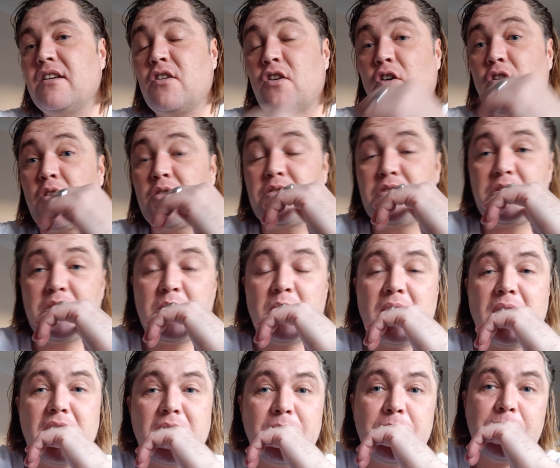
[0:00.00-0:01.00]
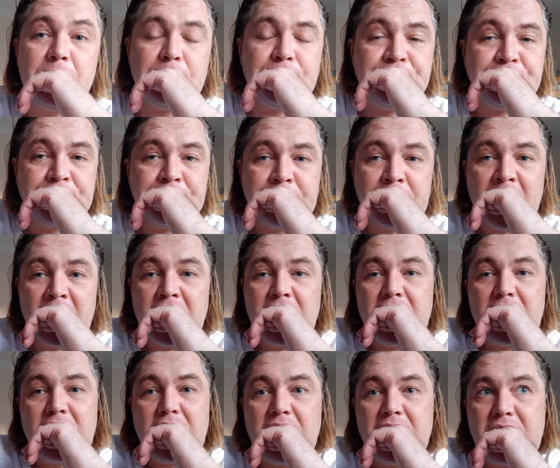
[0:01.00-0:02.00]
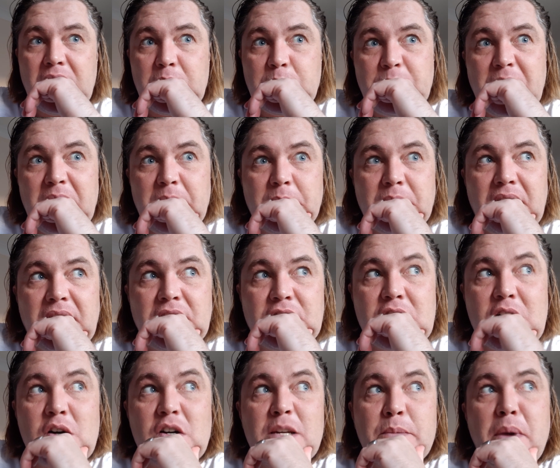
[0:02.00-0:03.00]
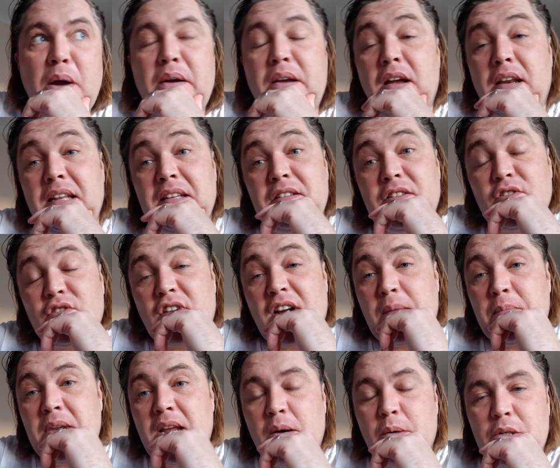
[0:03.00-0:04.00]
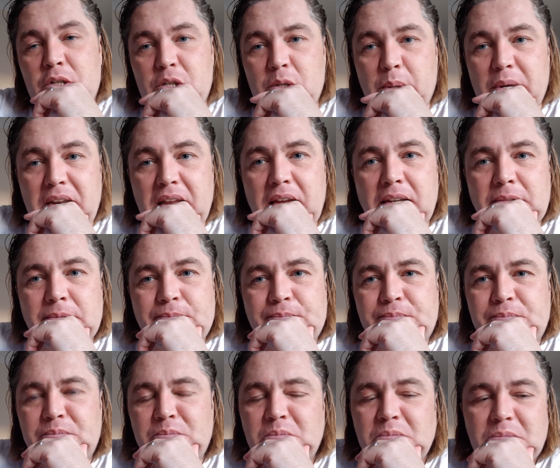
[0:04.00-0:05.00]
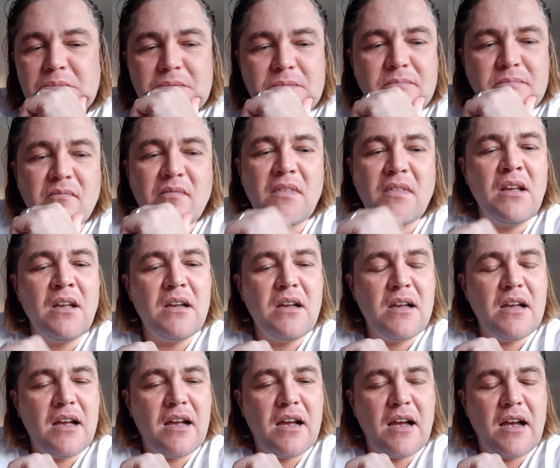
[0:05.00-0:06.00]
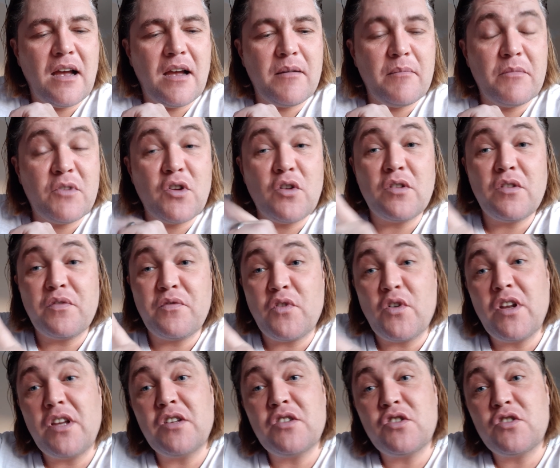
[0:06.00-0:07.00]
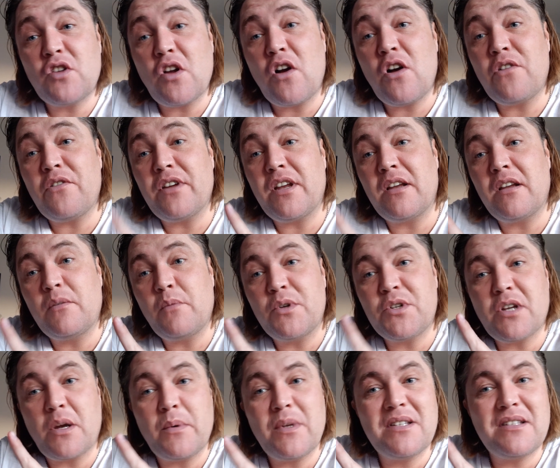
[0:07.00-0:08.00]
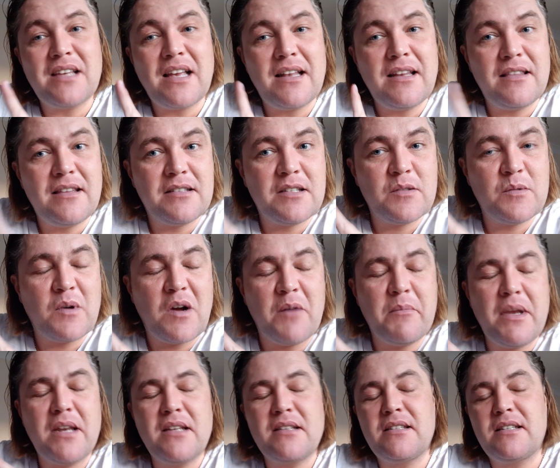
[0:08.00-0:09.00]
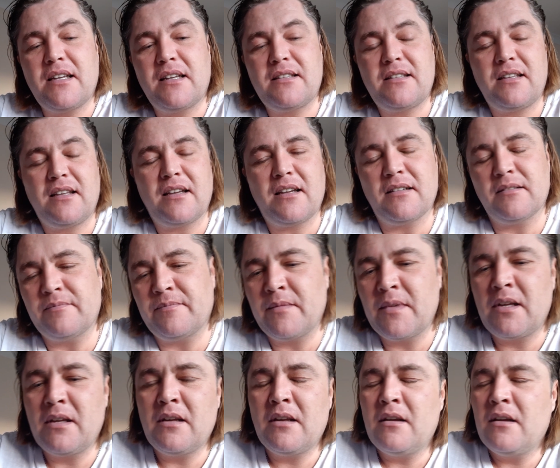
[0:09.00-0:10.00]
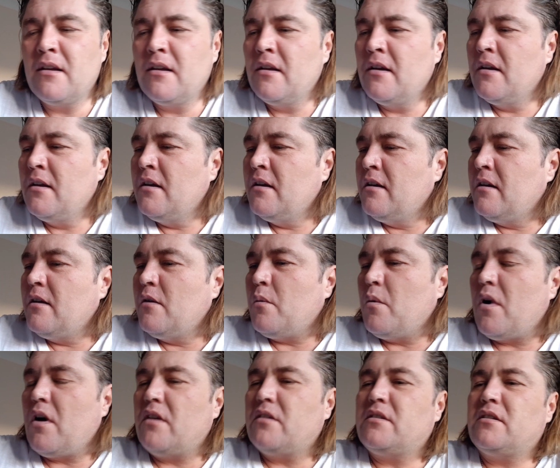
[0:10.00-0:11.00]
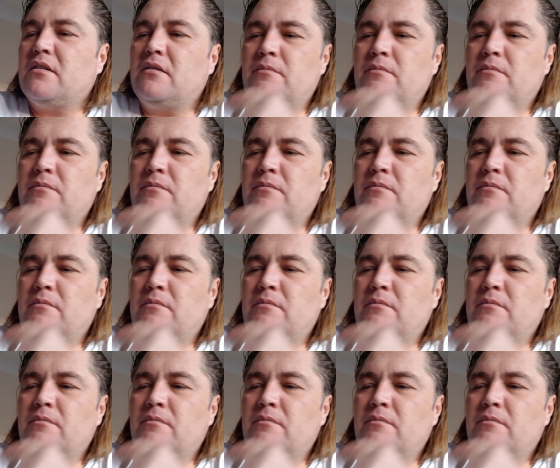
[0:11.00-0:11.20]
of gone on to um, it, it's people like talking about it on Instagram now and Twitter. Um, do you know the funniest story, which I will tell you, this is what I meant to say to you, was